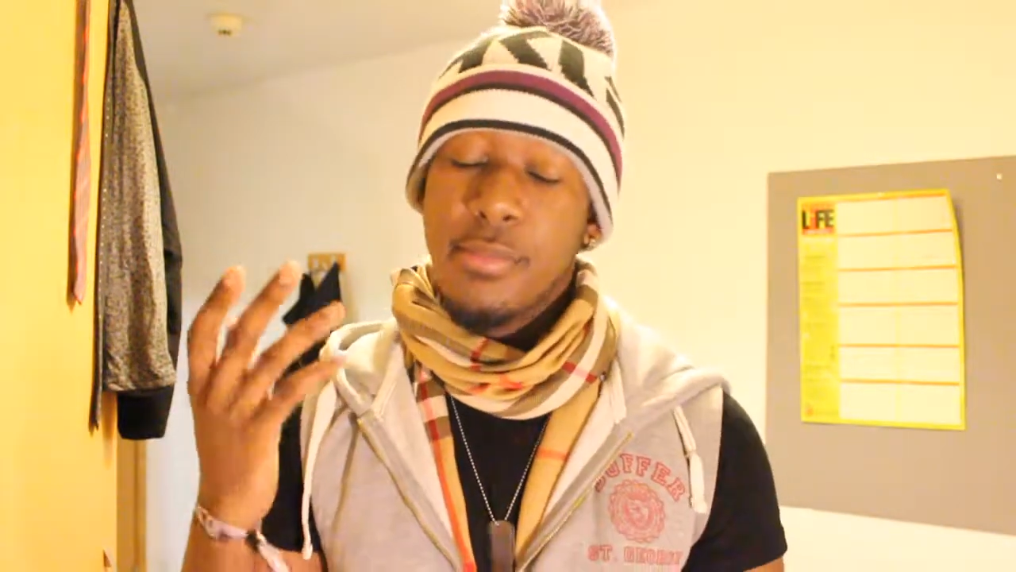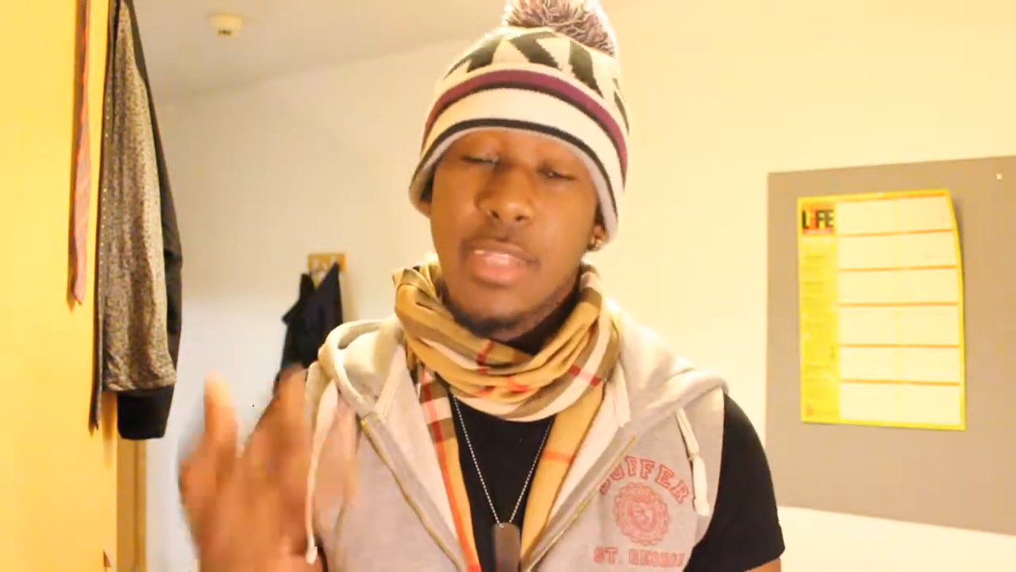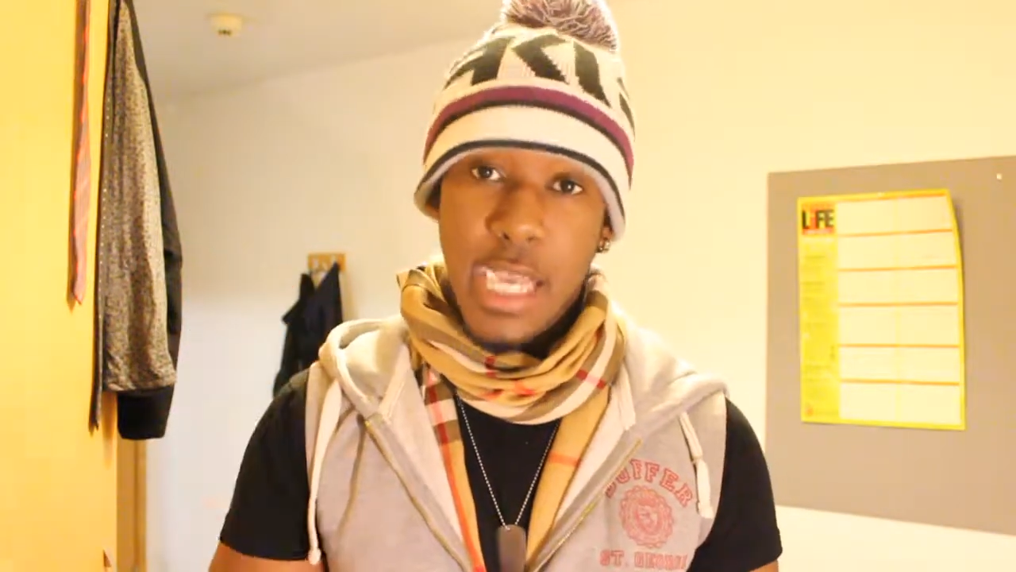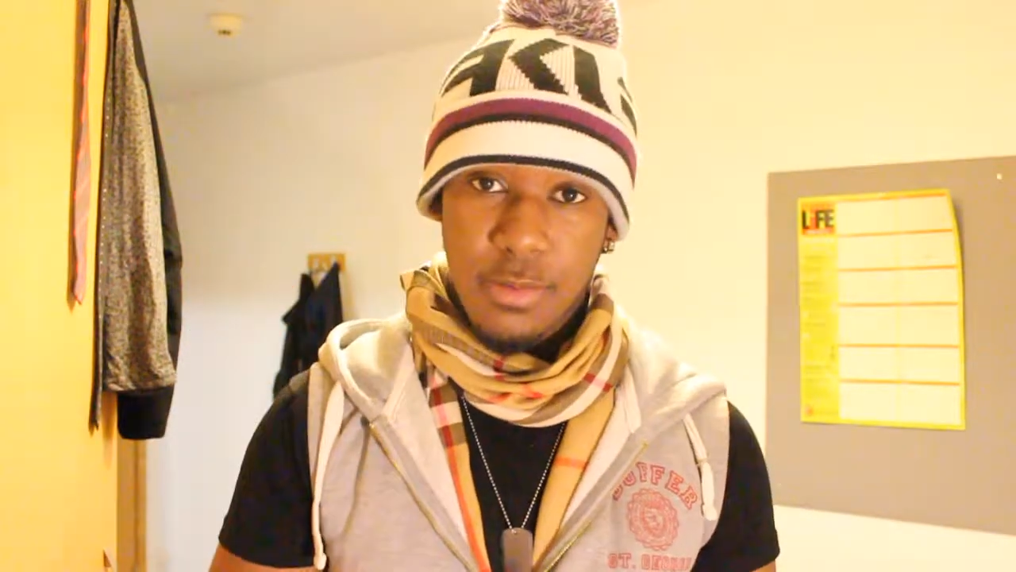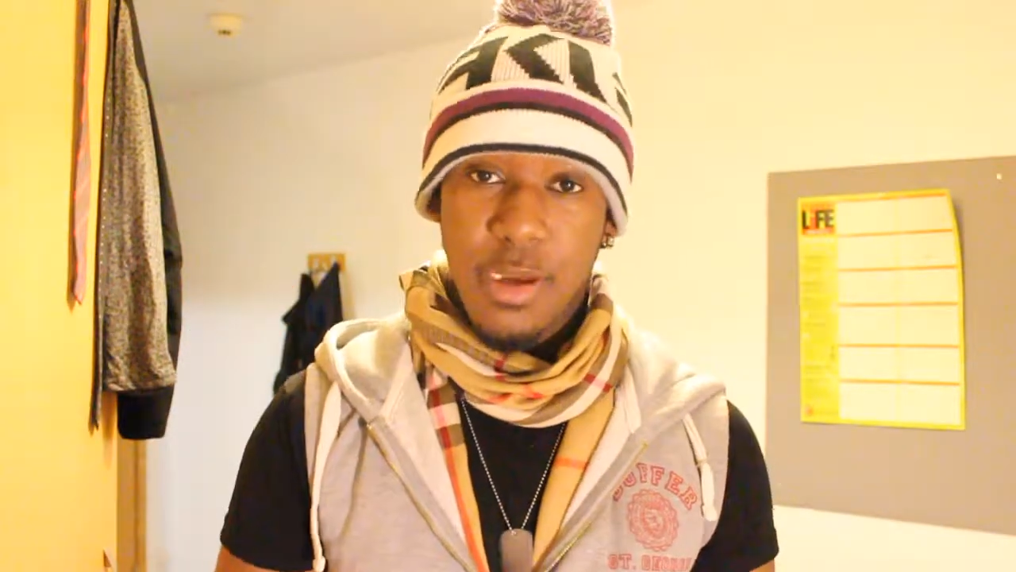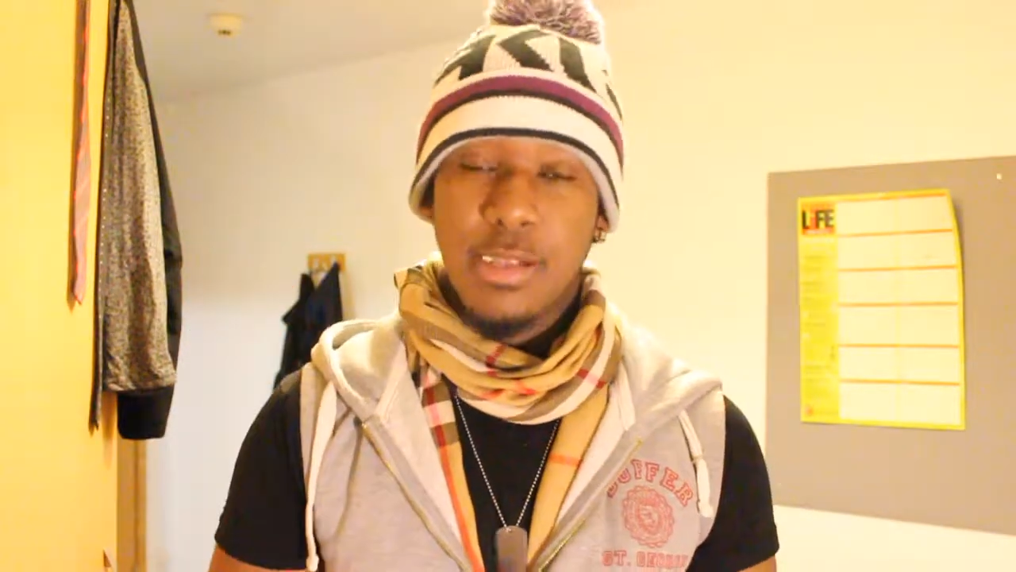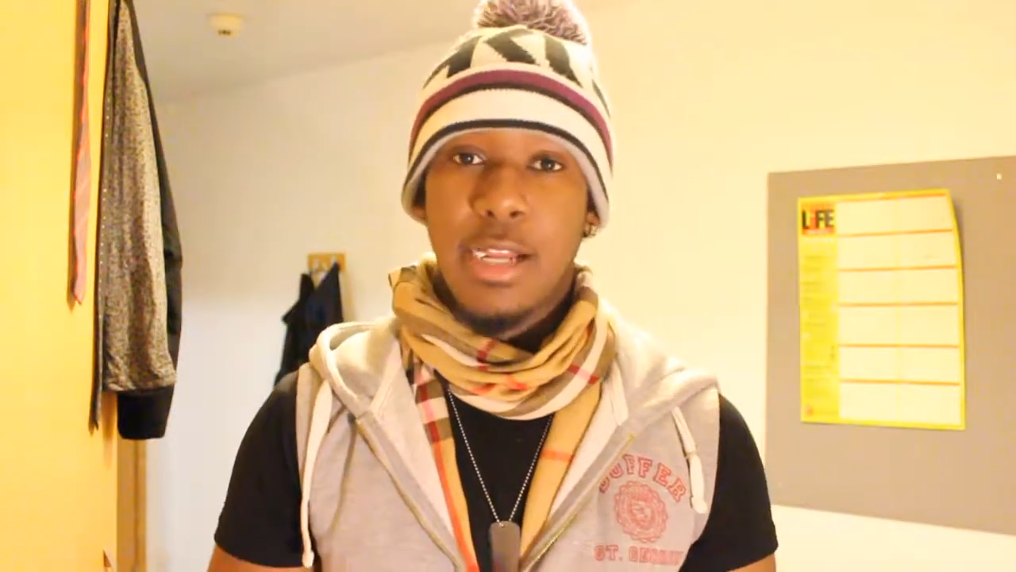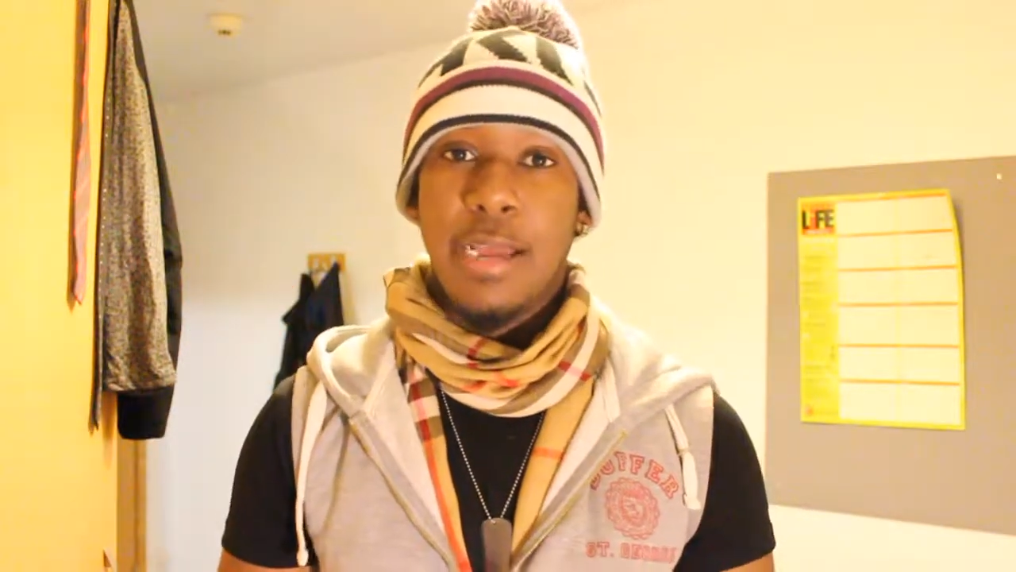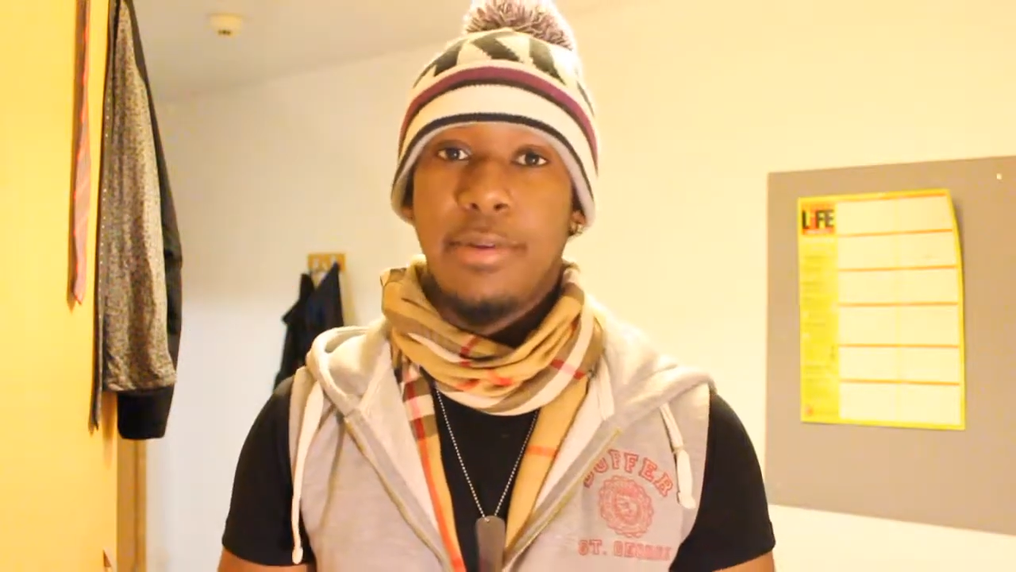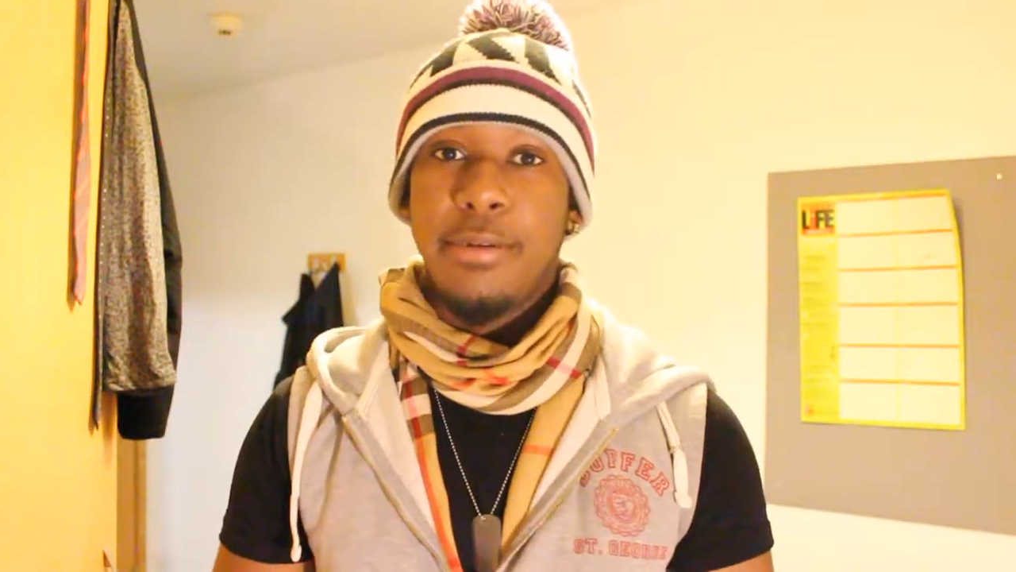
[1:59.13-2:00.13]
That's what it's
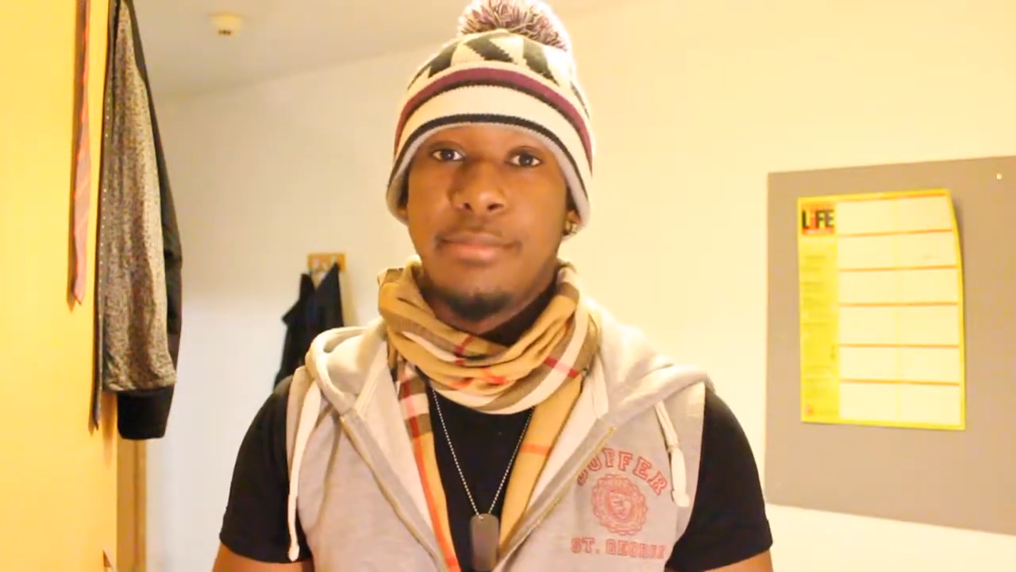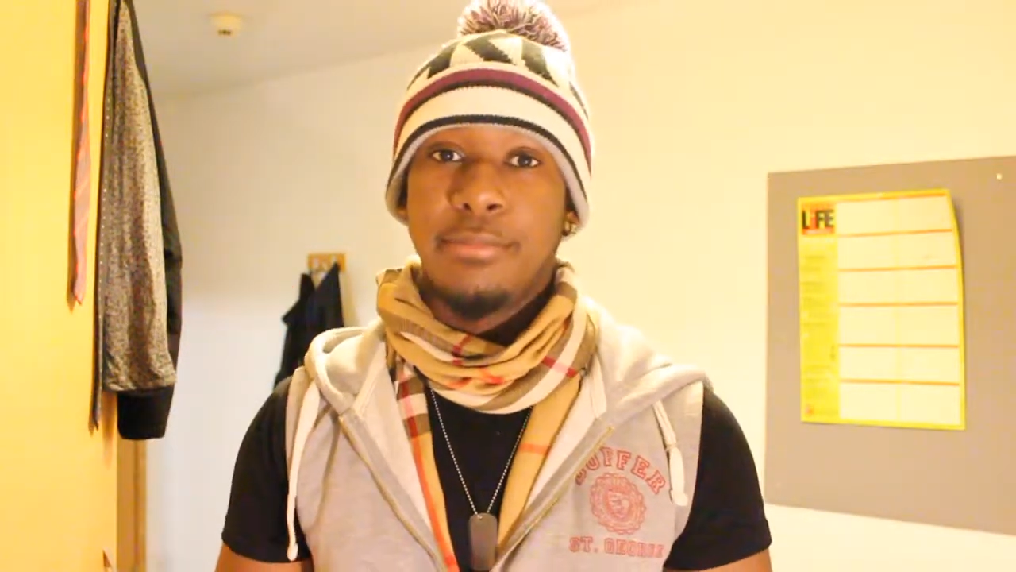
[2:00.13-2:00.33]
like, blood.